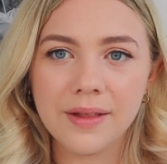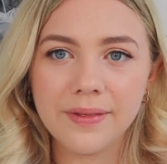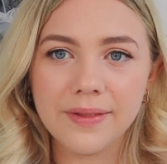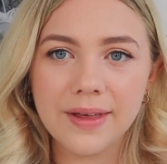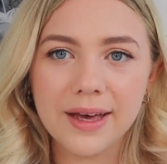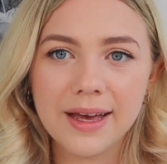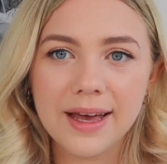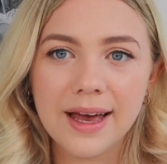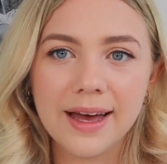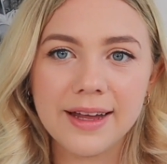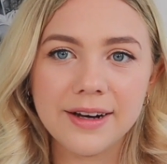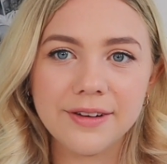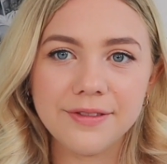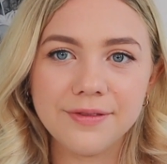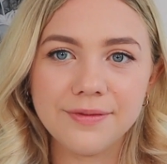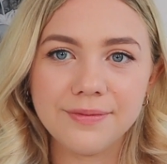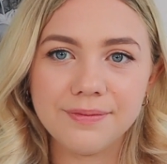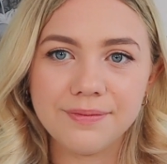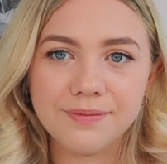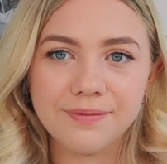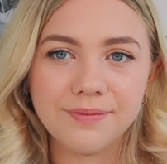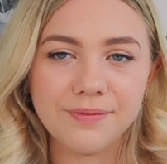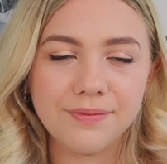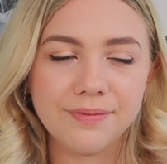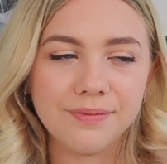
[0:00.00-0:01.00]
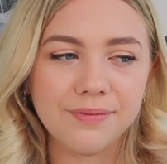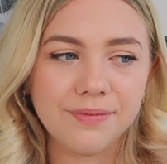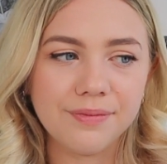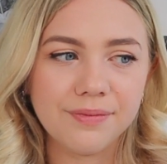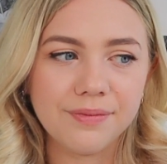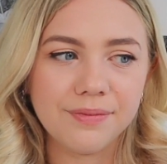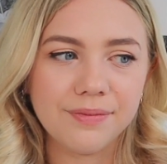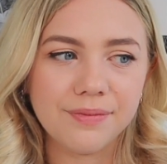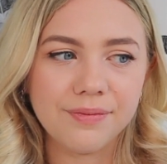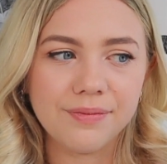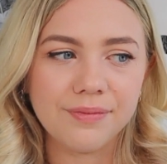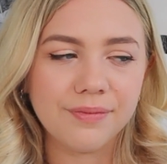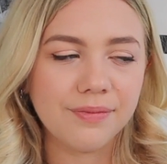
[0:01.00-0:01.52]
that kind of
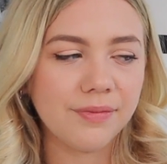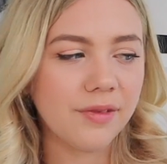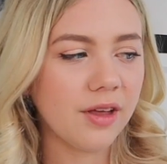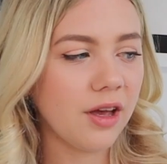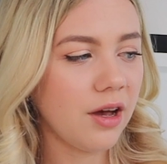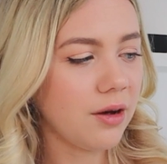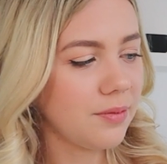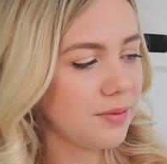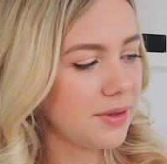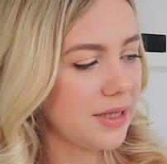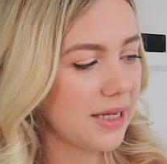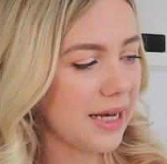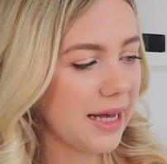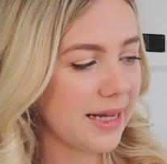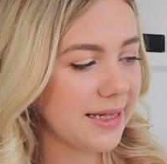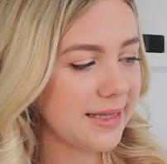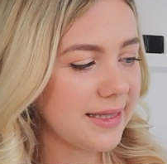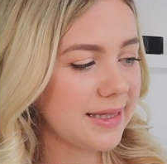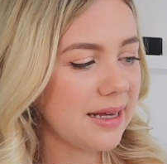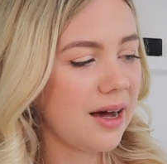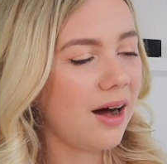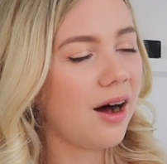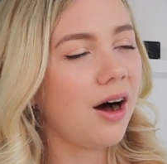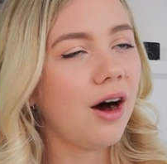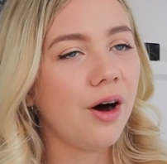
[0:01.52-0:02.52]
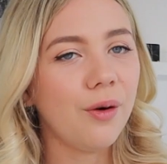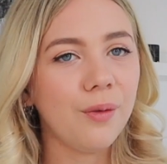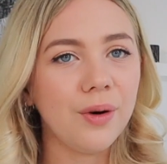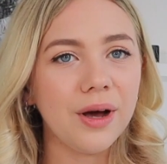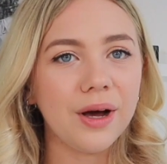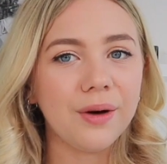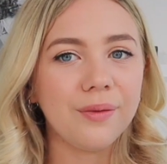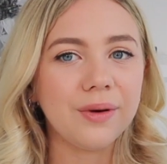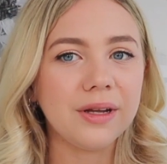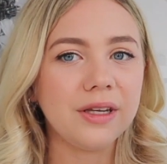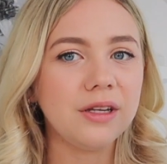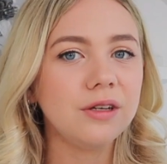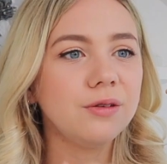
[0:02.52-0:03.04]
comes against the
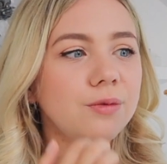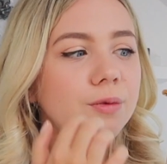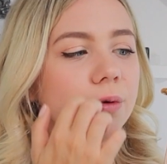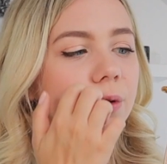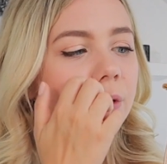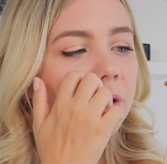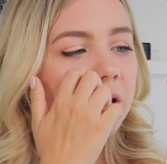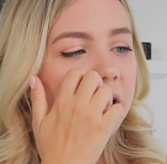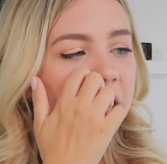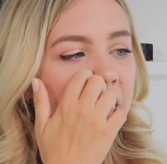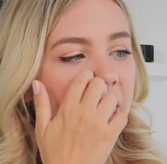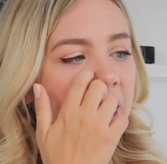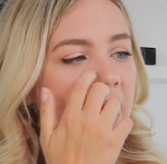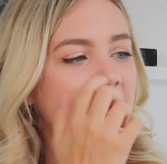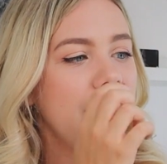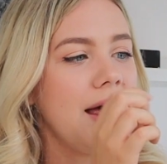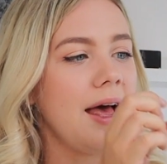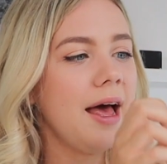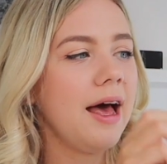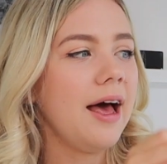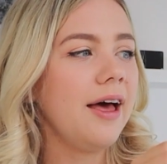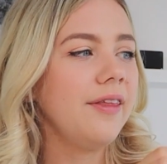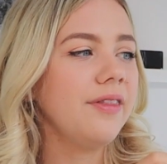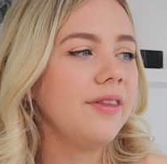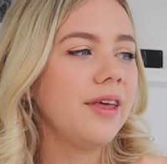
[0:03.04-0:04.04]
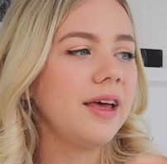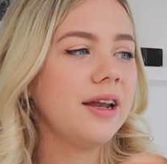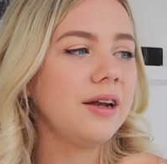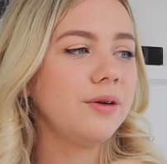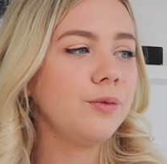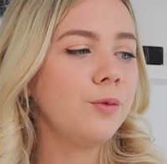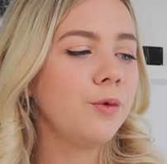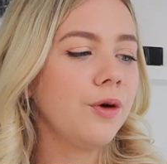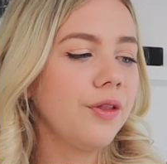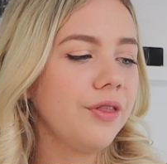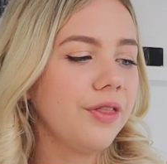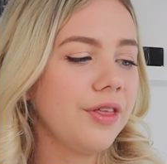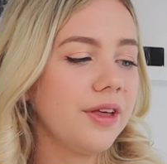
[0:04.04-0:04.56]
hardware when you walk. And
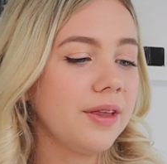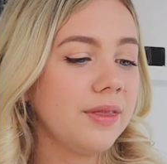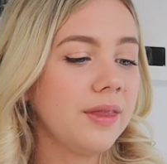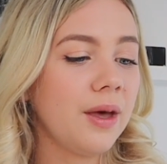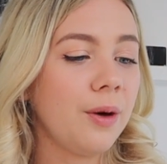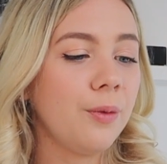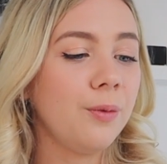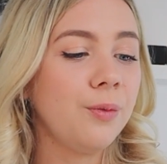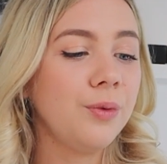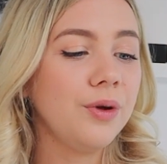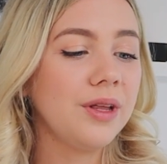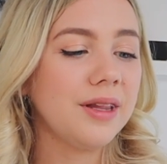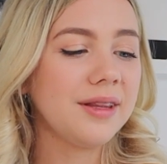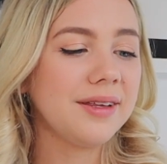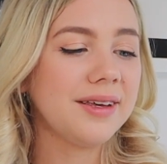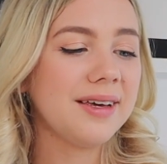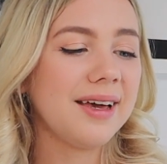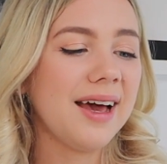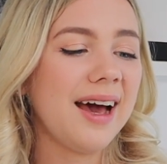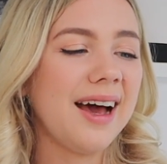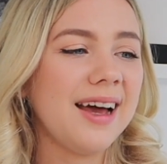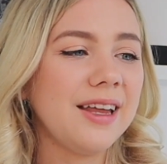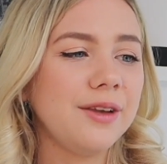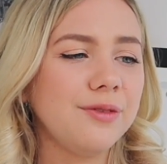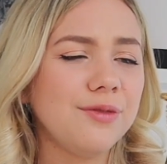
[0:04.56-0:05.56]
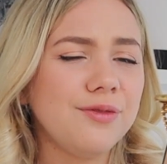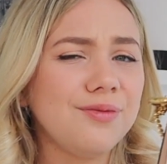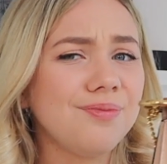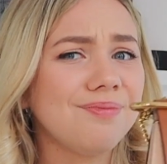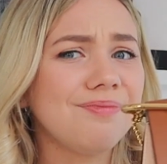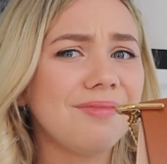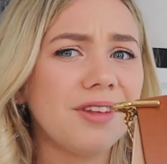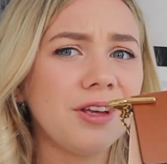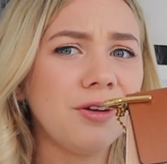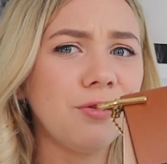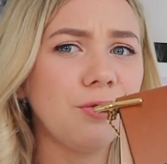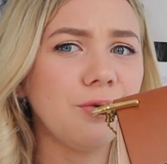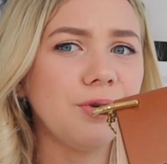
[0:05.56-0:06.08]
then one thing that really kind of
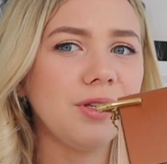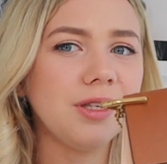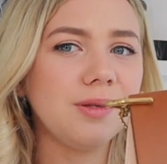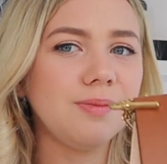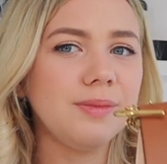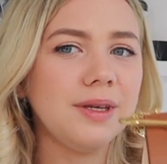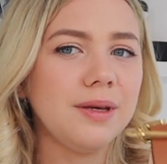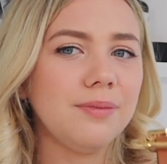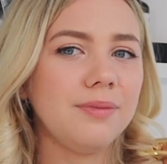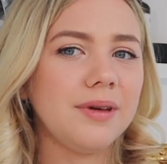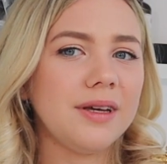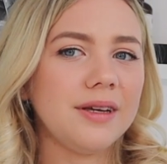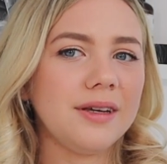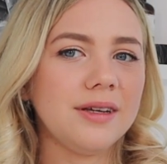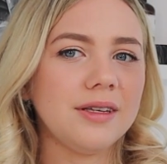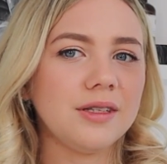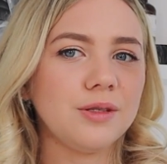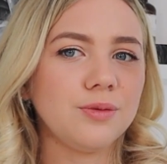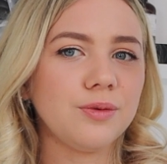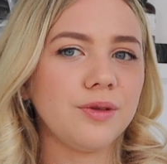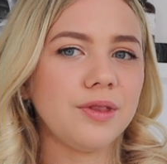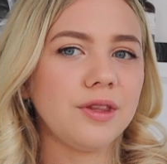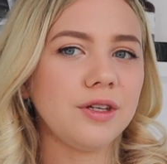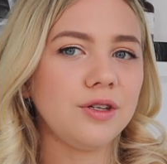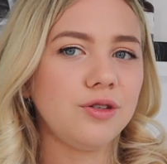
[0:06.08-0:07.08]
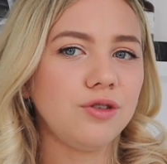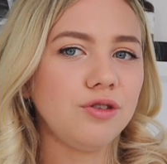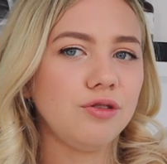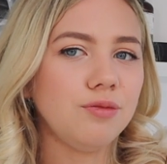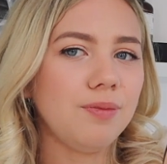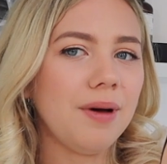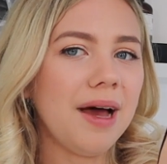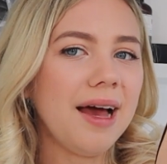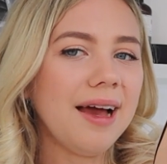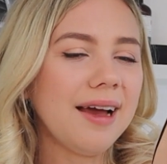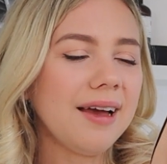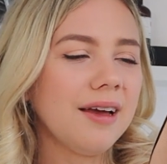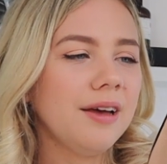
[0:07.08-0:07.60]
annoys me a bit is with the Drew
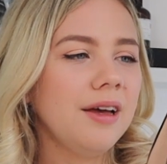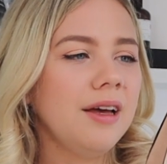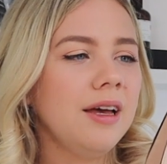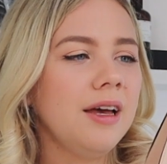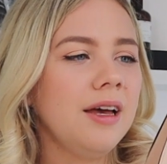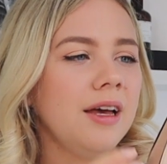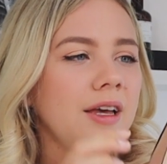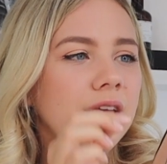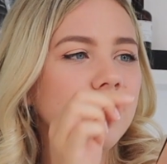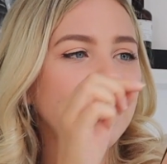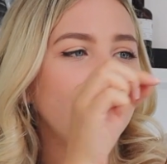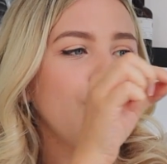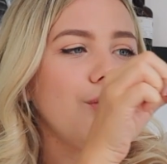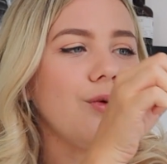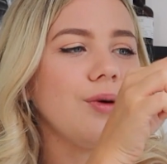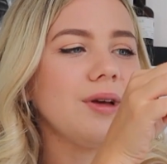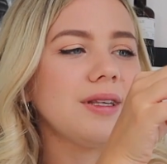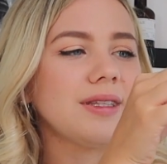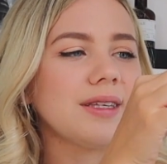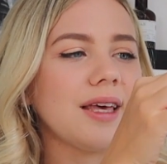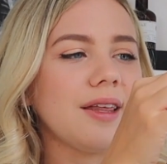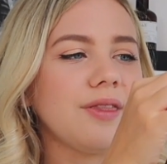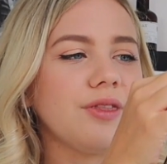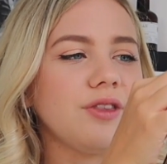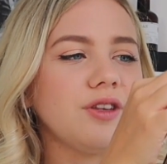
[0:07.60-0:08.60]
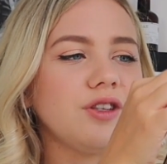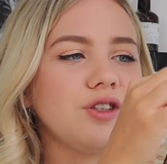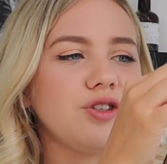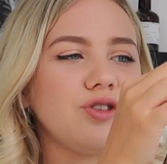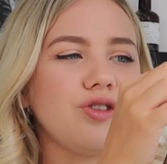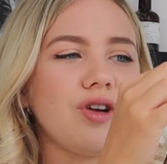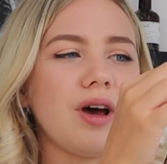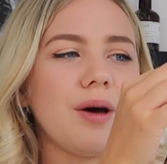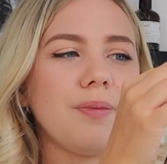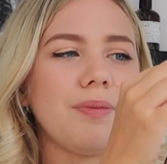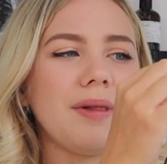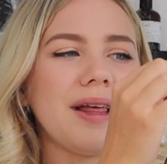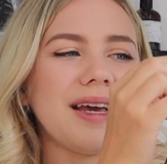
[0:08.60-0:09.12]
bag, you always get the
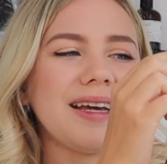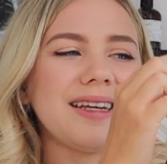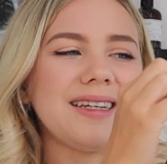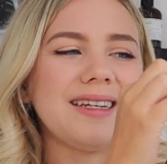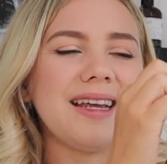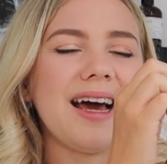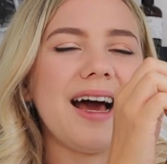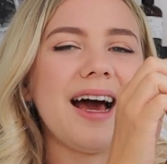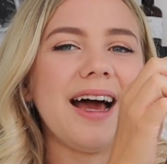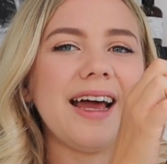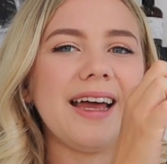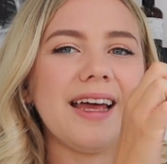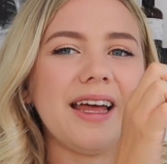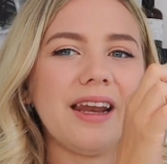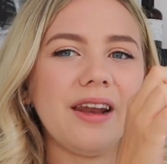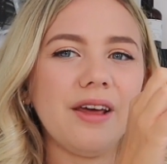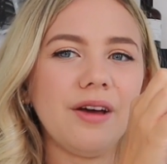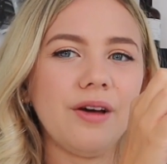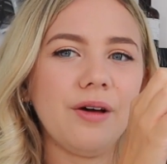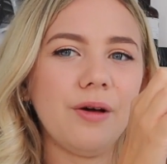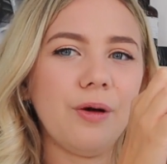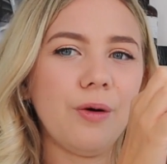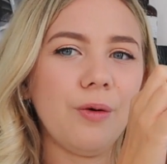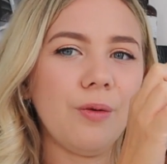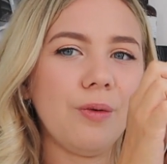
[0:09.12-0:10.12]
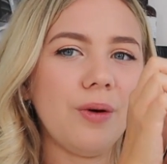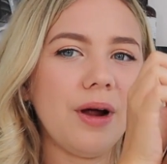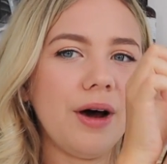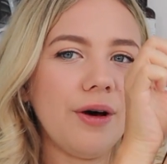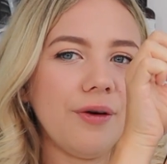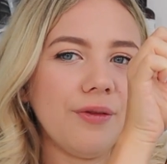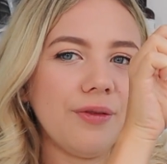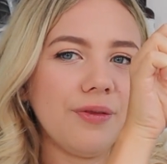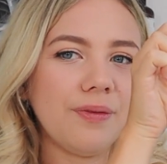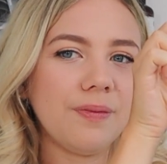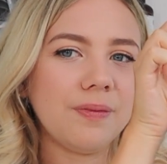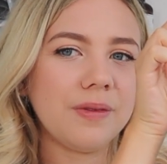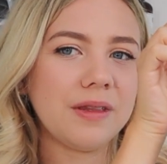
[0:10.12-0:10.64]
strap like tied
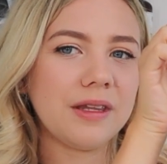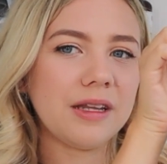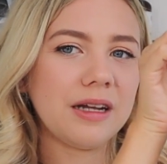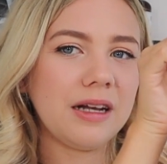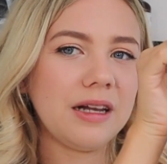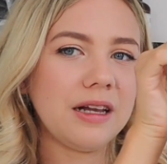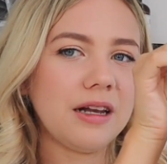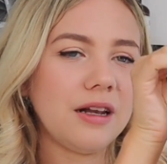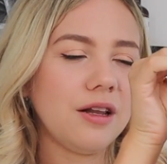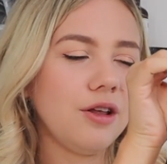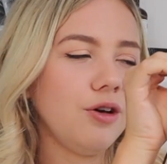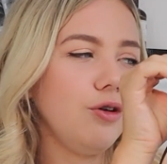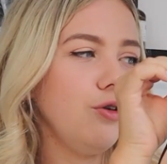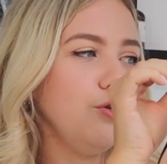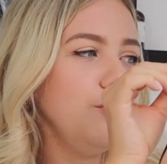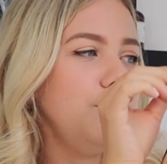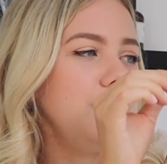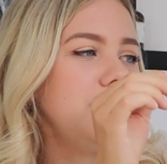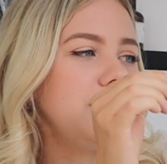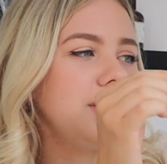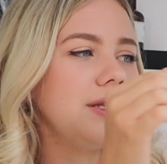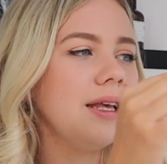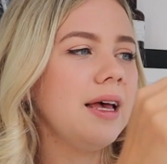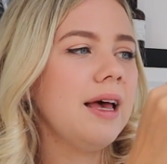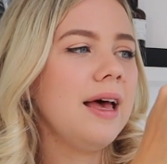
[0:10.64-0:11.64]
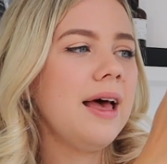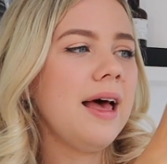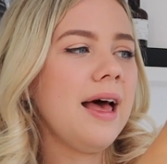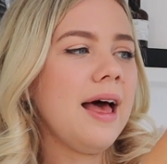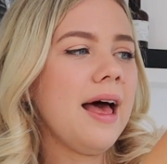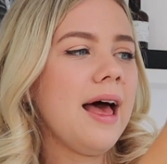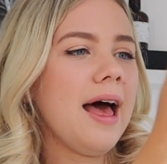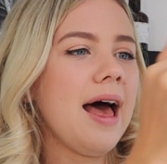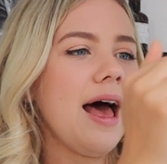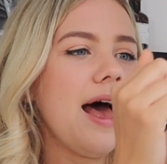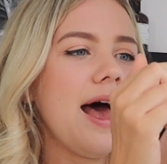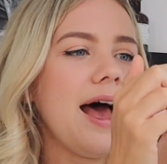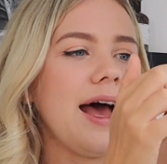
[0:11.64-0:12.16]
around the little hoops.
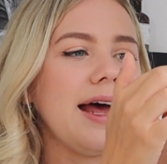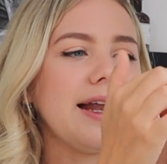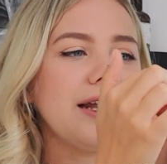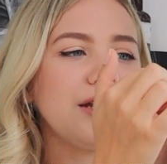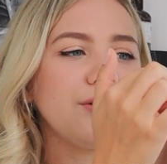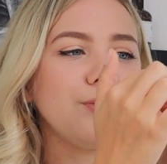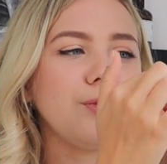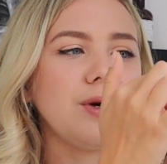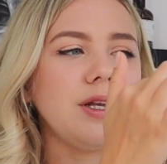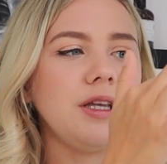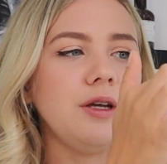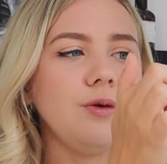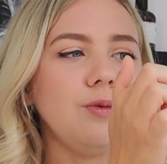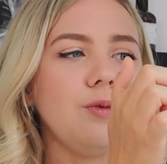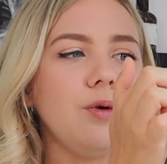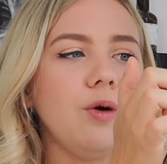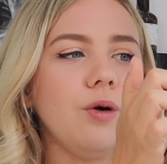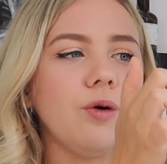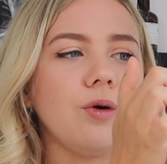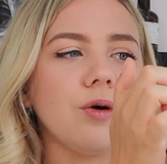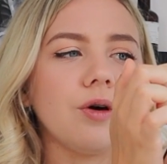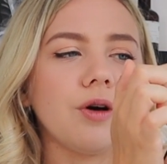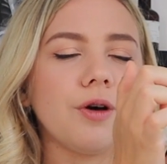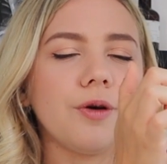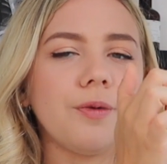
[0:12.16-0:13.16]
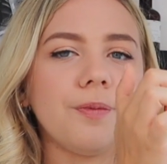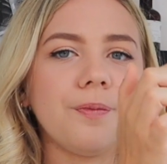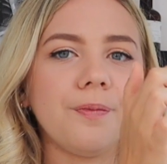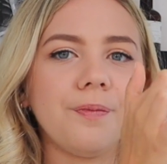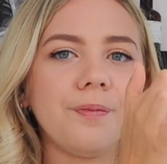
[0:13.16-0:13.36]
And when you walk,